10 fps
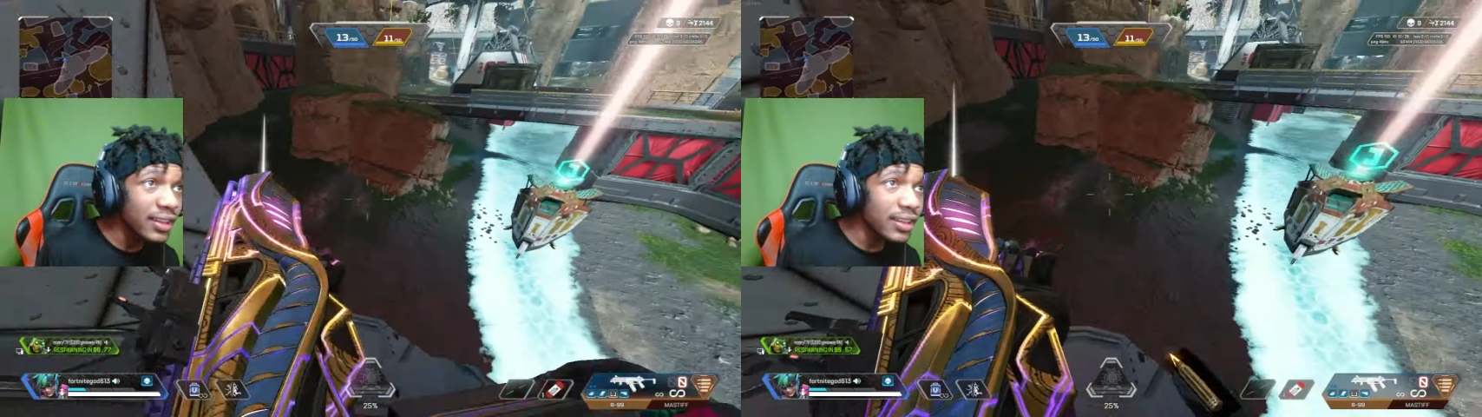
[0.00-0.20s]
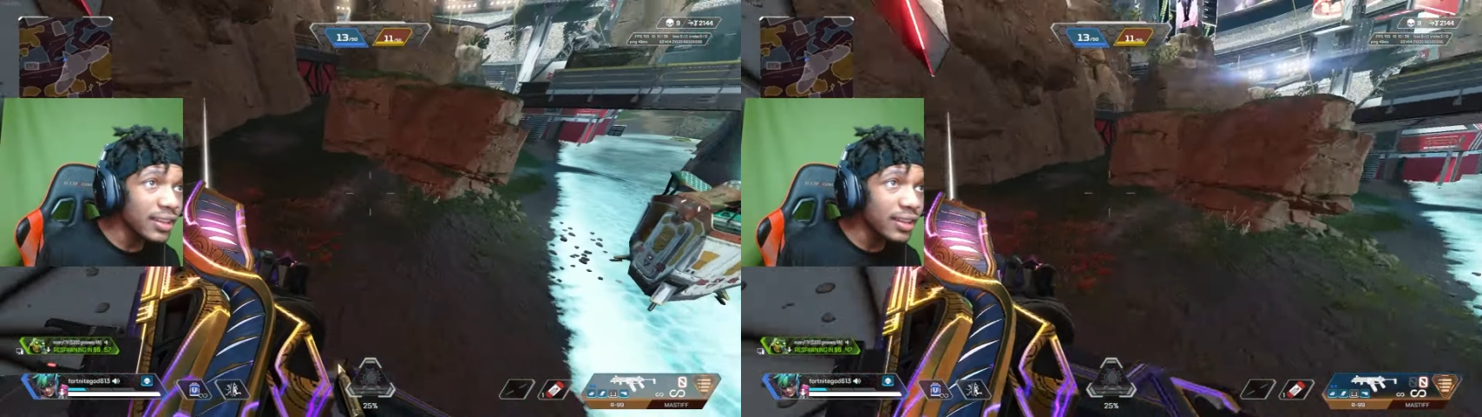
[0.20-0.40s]

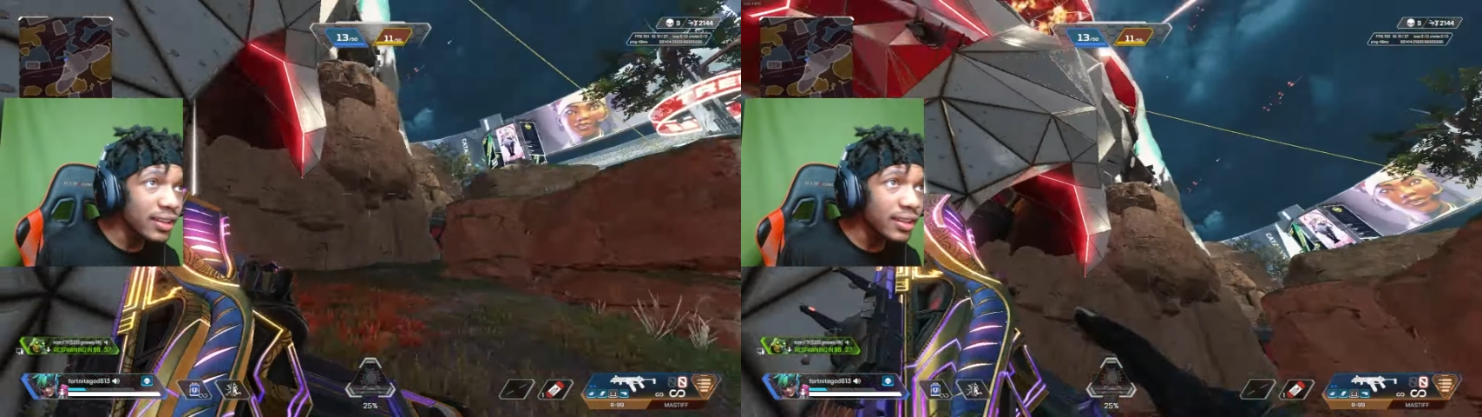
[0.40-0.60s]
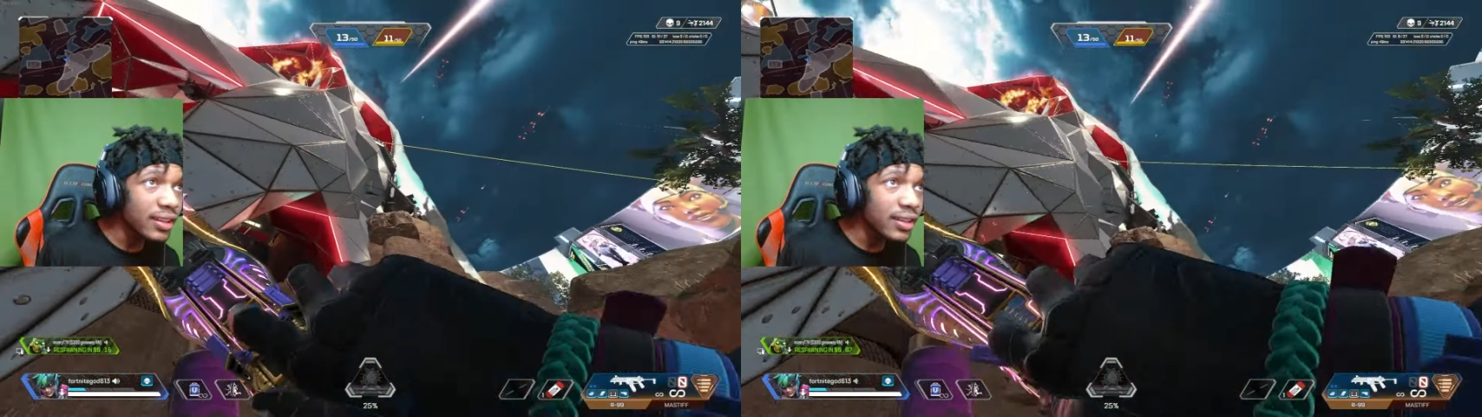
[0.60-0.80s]

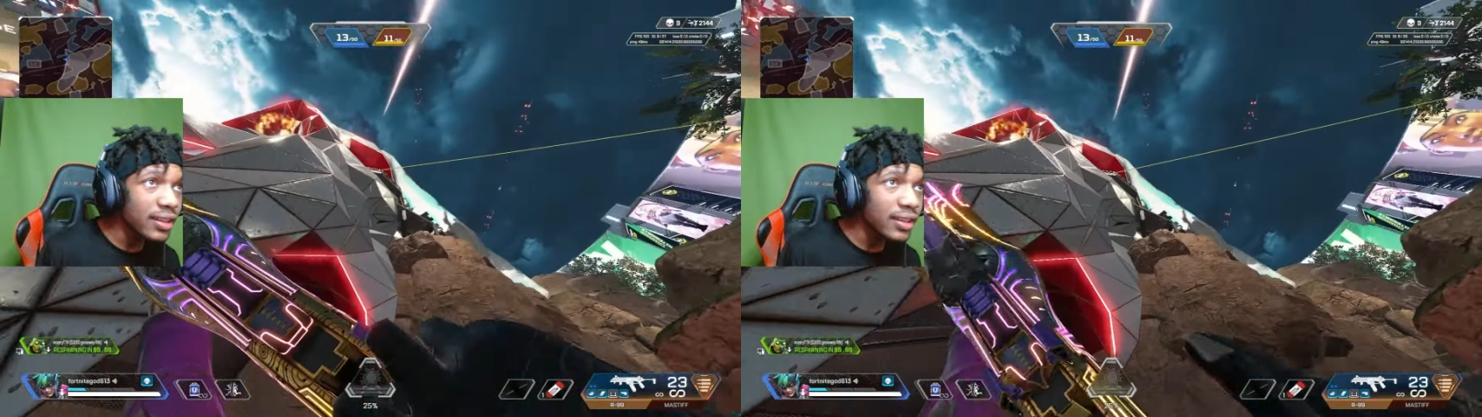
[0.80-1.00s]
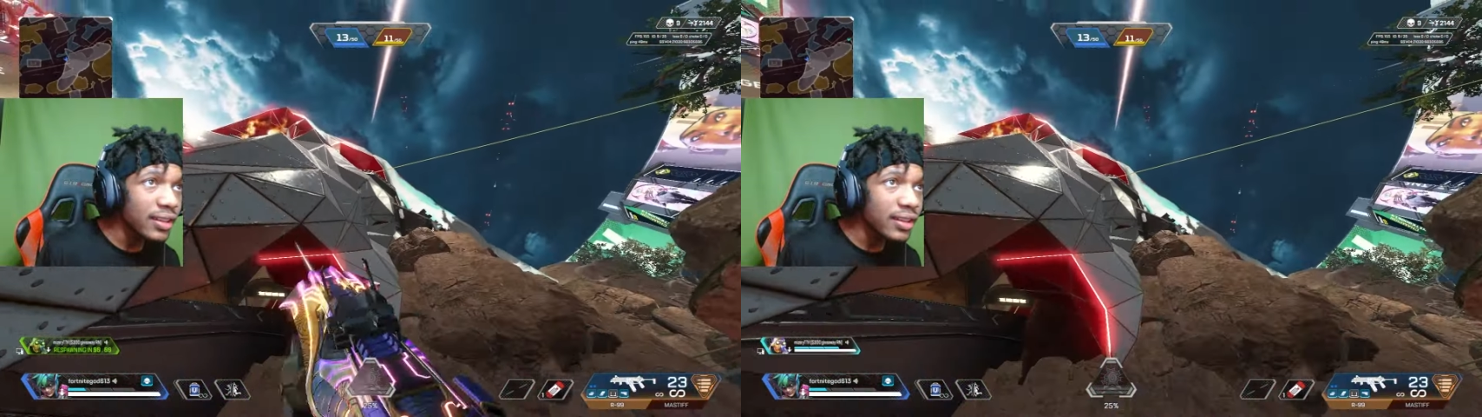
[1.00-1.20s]

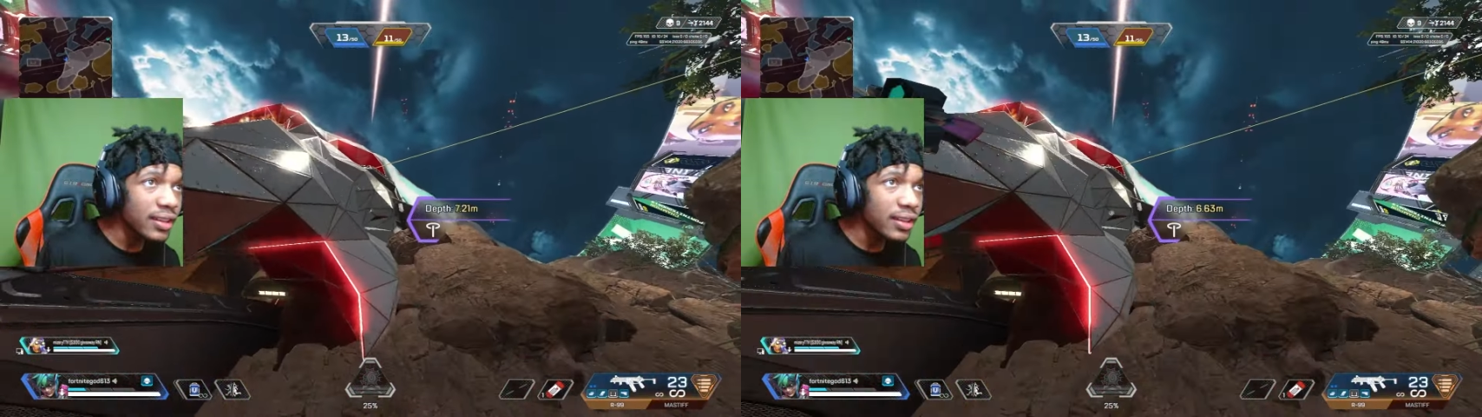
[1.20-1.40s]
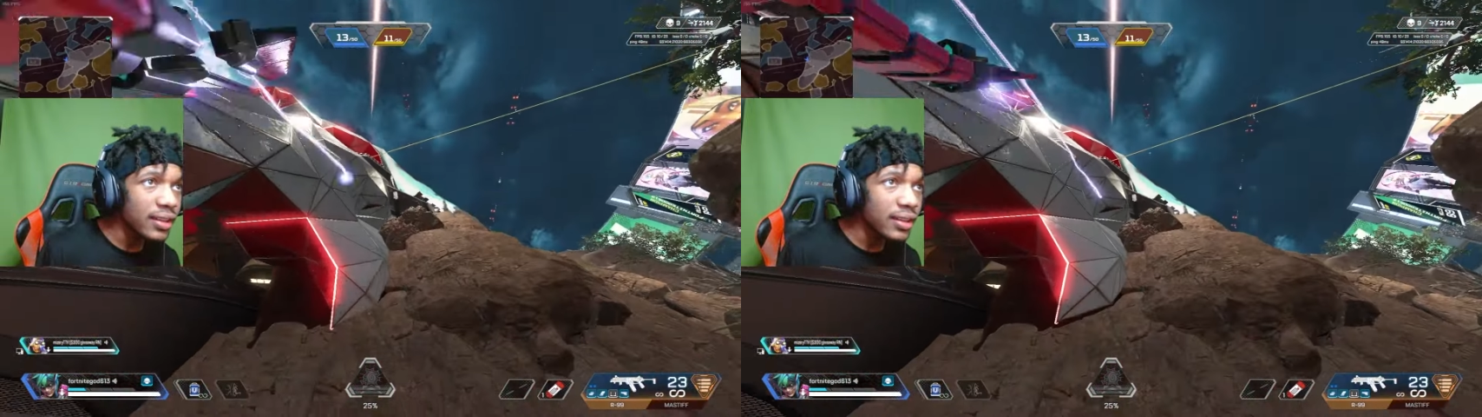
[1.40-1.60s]

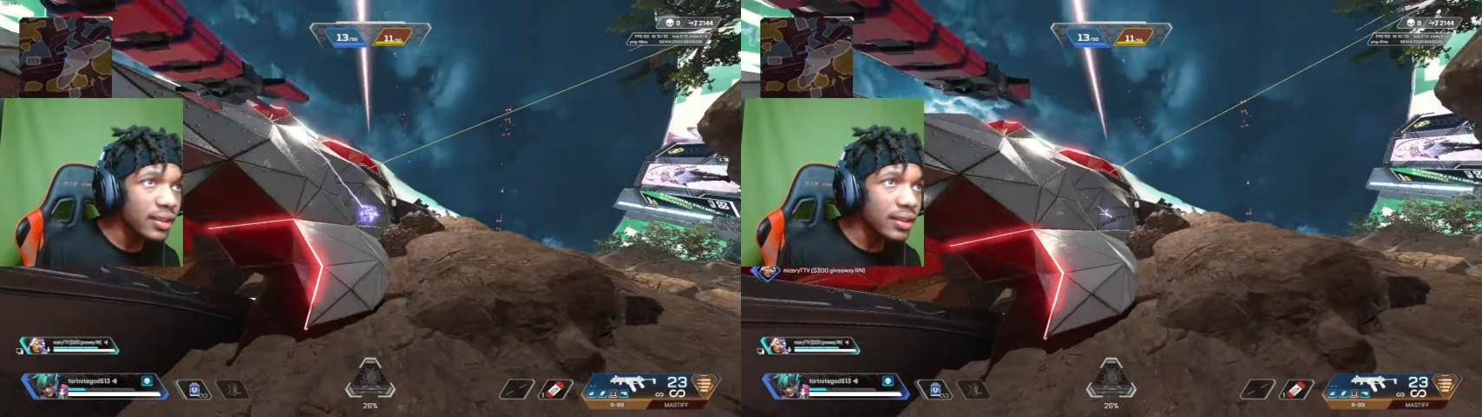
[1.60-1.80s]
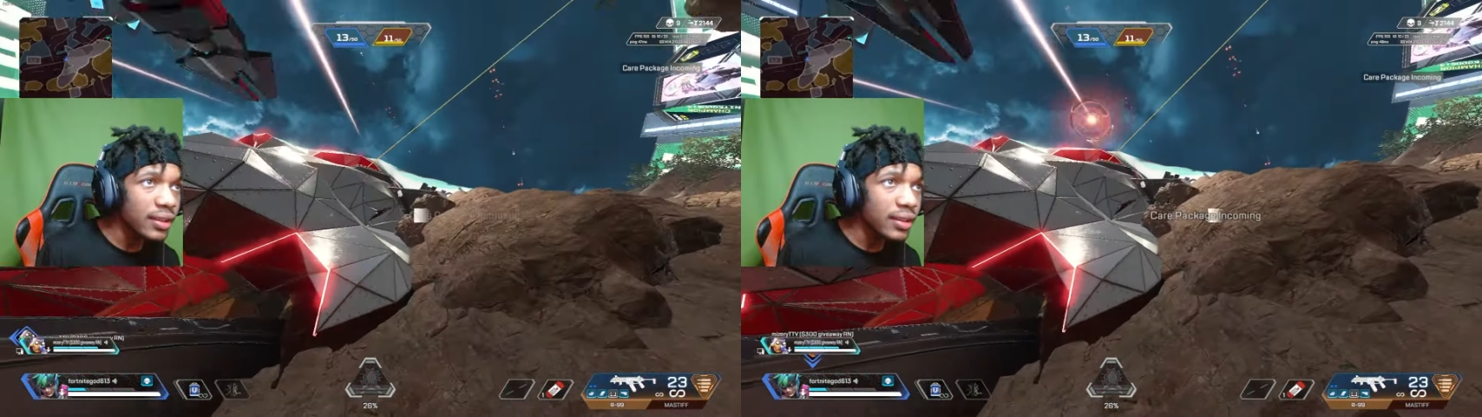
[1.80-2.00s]

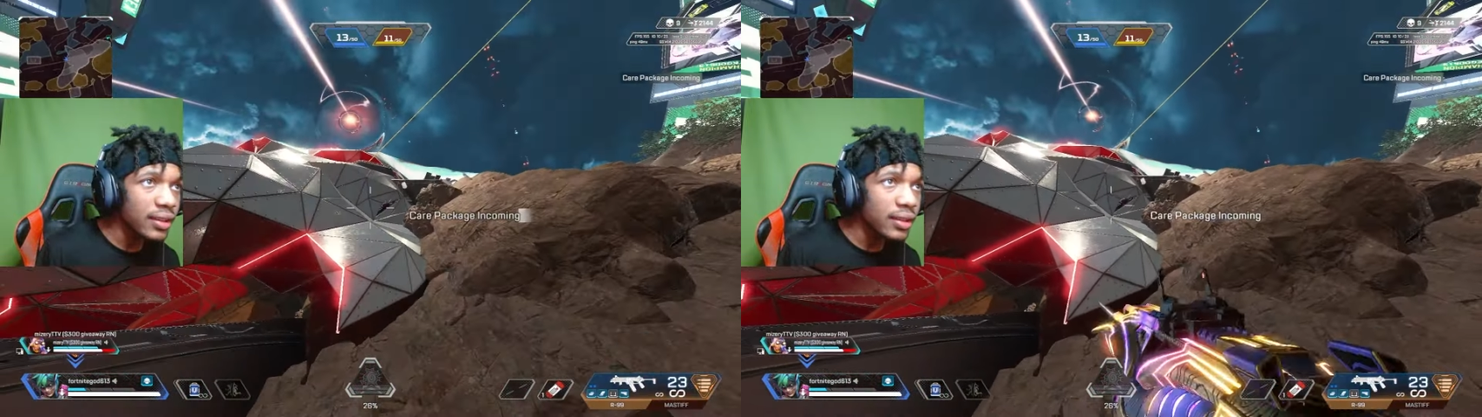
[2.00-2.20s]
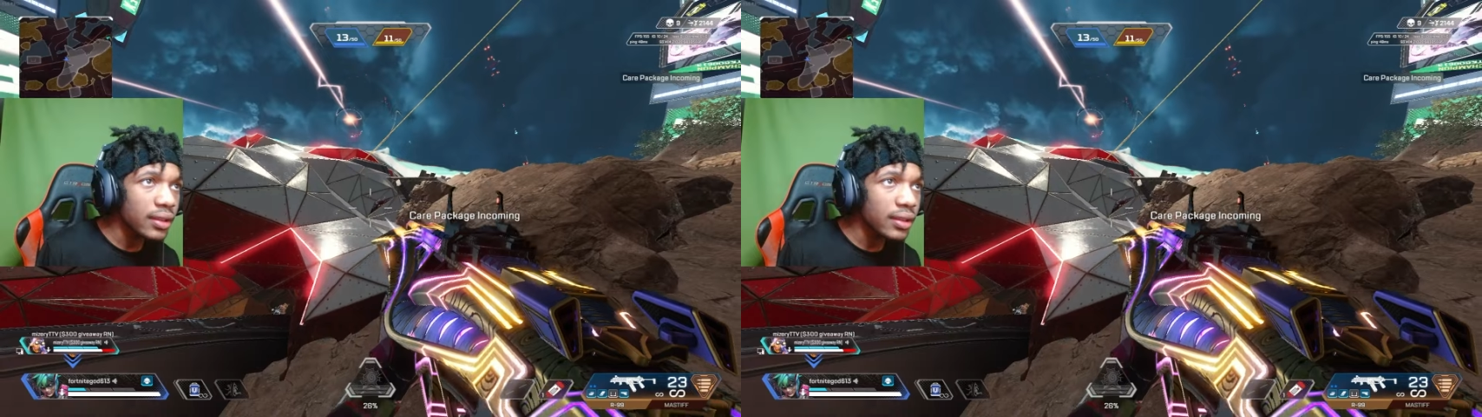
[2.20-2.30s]
Nothing is said.